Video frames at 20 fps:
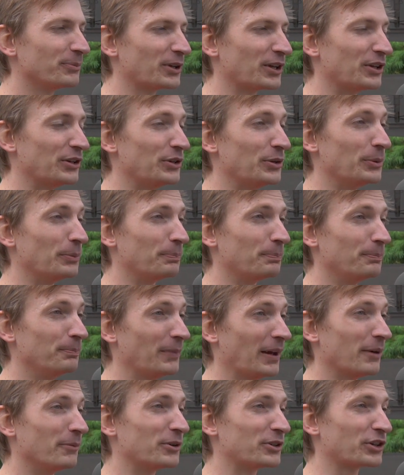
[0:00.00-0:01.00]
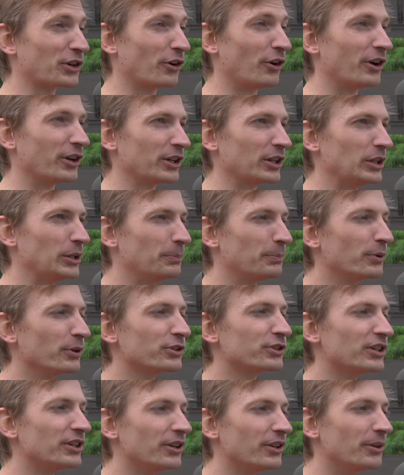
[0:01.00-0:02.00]
can you how much current can you
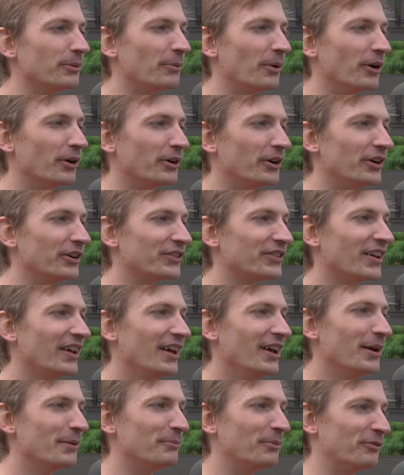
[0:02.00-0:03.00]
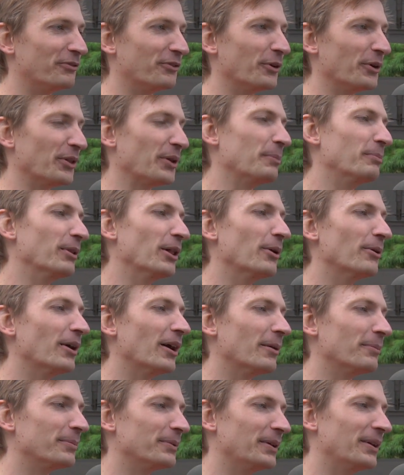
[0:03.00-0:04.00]
push into the motors before they blow
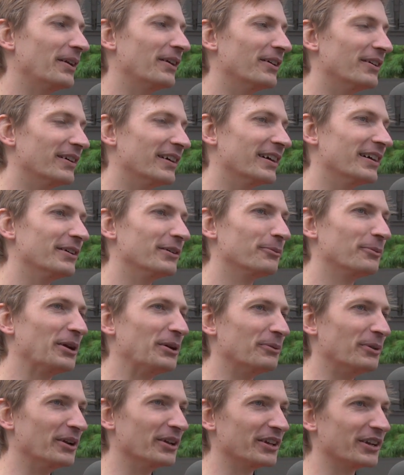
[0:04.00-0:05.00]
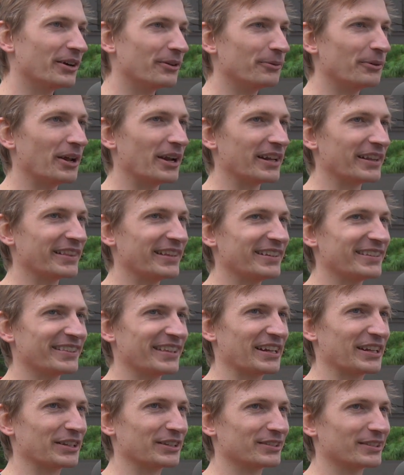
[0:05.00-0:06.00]
up you know uh, we really are running these
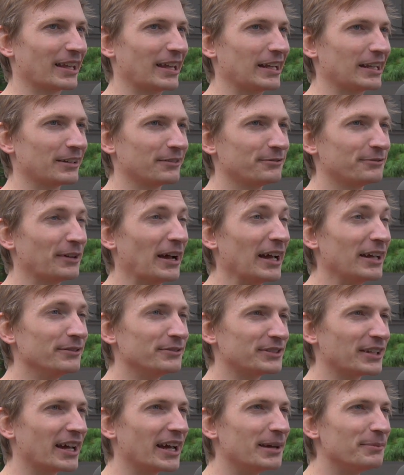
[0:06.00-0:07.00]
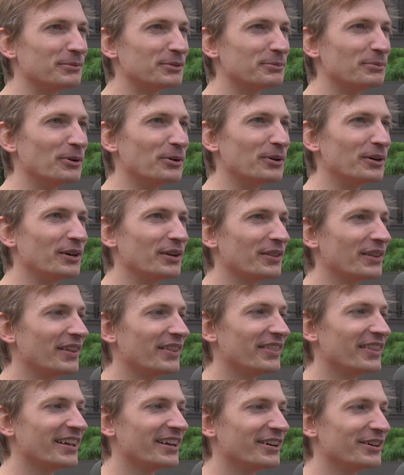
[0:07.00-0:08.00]
things like five times more
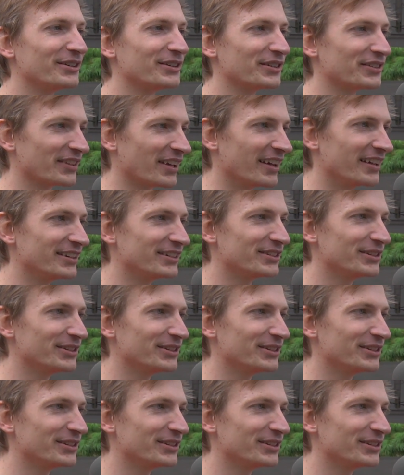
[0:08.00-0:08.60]
than they're designed